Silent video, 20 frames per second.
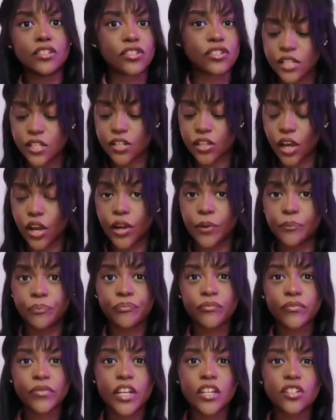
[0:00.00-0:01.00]
so
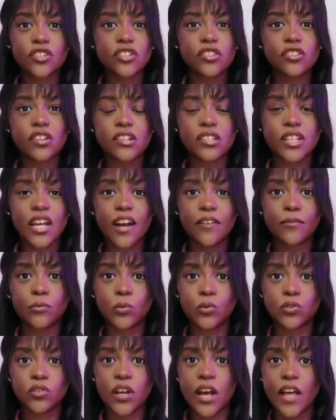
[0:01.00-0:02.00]
it's just nice to have
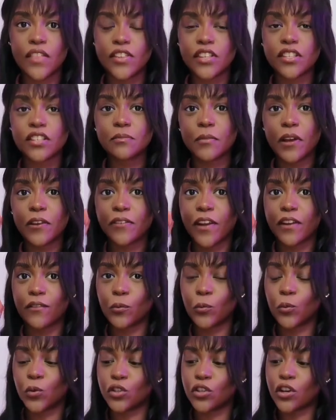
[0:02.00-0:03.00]
water. And this is my
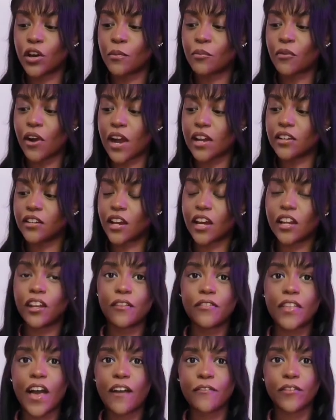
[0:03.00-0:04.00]
favorite water brand. I
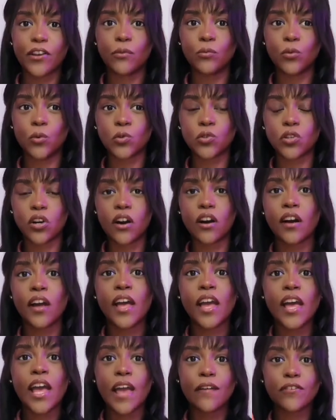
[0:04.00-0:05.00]
love the Evian water.
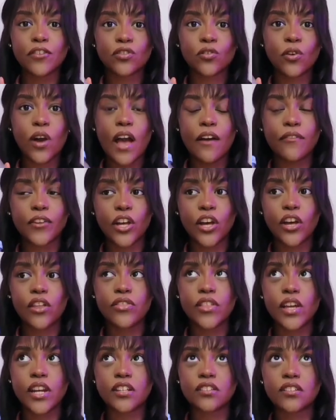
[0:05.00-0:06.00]
If it's not
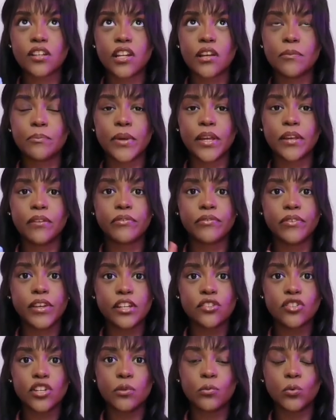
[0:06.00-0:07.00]
Evian, then it's going to be
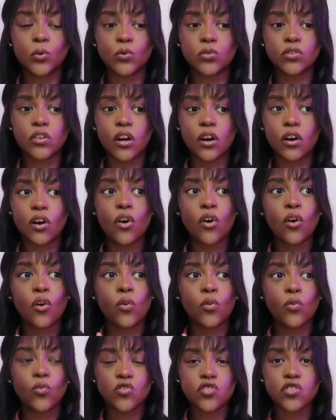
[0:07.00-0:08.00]
Fiji water
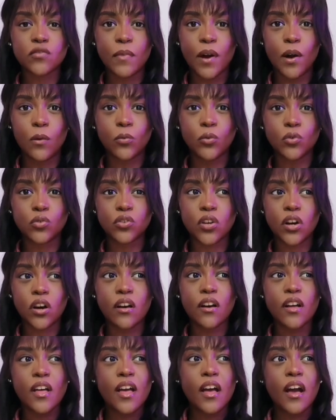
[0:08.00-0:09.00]
or Smart
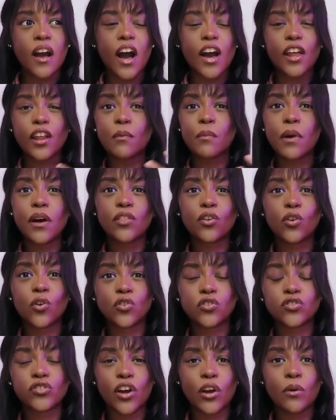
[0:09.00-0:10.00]
water. I don't mind the
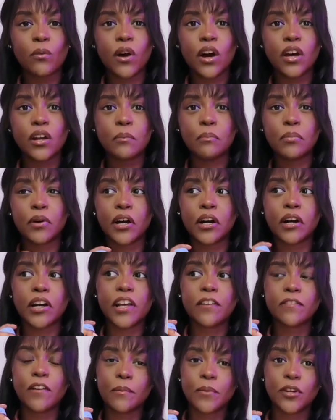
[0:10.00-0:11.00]
Costco one, but
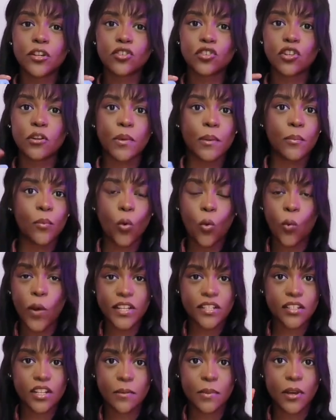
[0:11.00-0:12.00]
if I'm in a shop, I'm
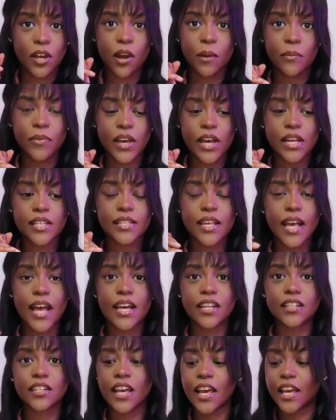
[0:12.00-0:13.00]
always going to pick up this.
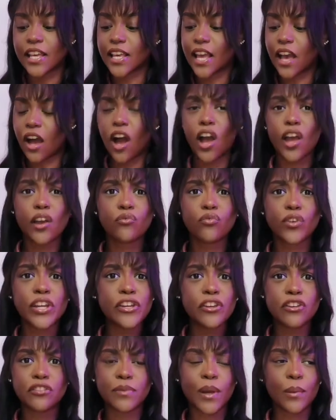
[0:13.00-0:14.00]
And yeah, I
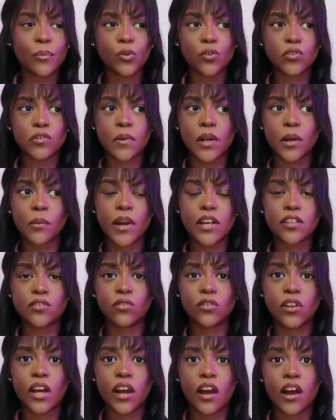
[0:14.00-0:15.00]
reuse my bottles, by the way. It's
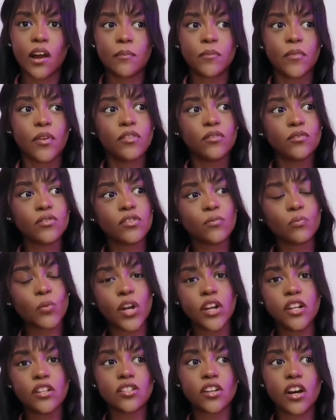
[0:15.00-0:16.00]
not like I'm
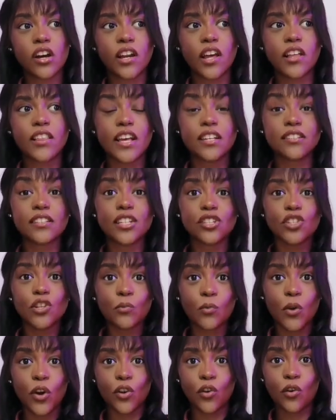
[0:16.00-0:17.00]
one and done. There's
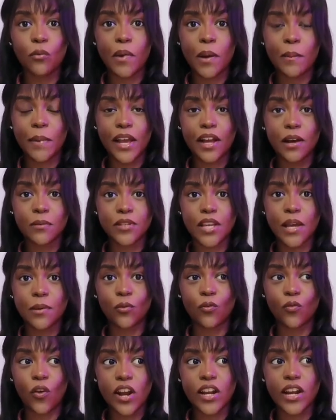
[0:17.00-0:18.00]
literally one on my makeup
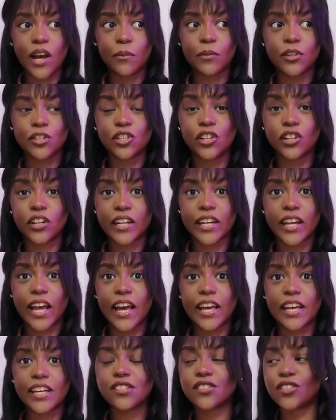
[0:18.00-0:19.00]
table right now. I'm literally looking
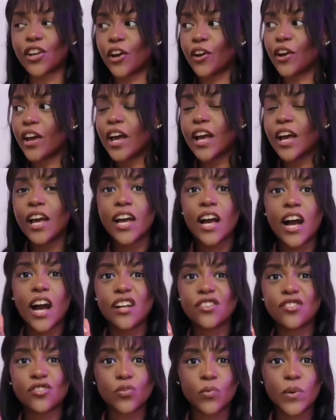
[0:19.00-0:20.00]
at it. So
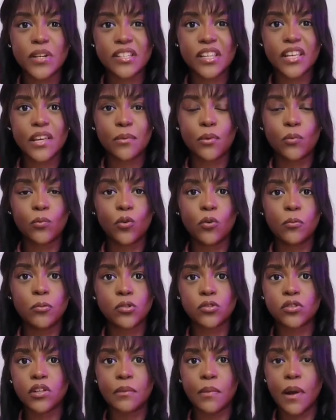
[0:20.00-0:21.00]
I just always keep a water
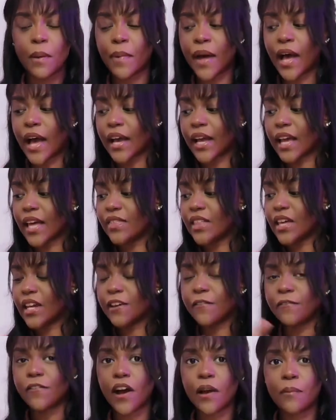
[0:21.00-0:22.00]
bottle in my bag. And then
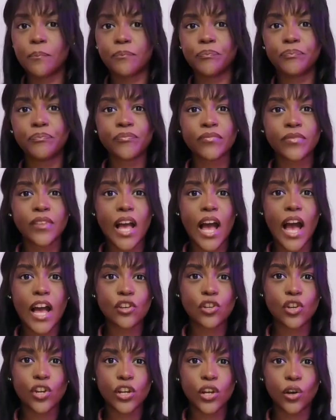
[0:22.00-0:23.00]
if I'm
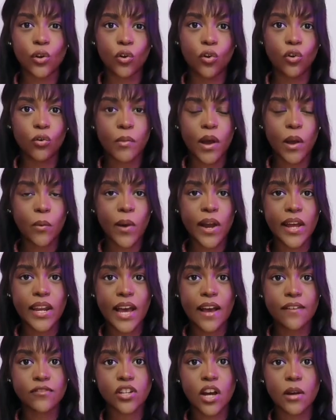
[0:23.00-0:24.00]
at uni or on my way and I
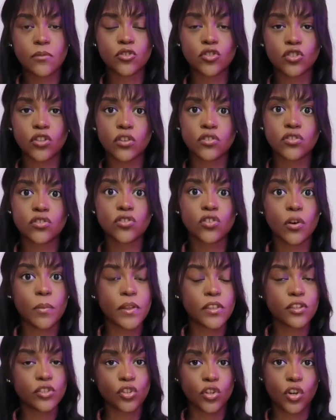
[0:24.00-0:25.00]
have time to stop
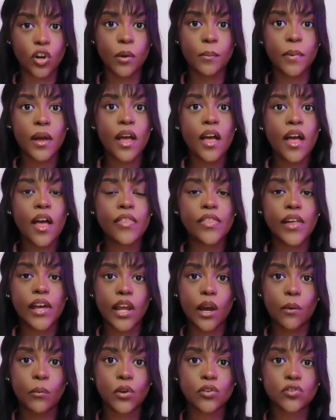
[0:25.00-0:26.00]
at the shop, then
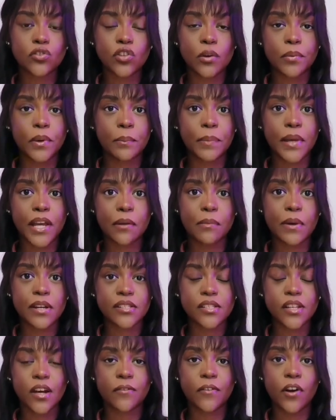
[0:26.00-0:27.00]
I will stop and pick
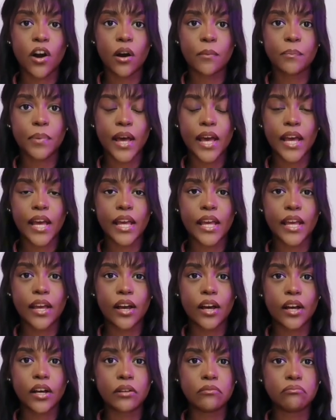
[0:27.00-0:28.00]
myself up a
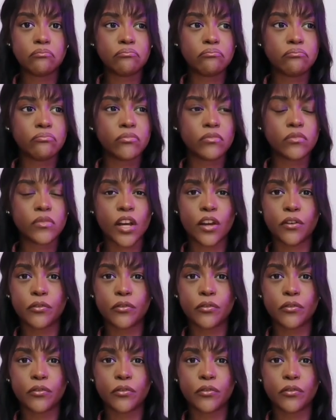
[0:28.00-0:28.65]
like a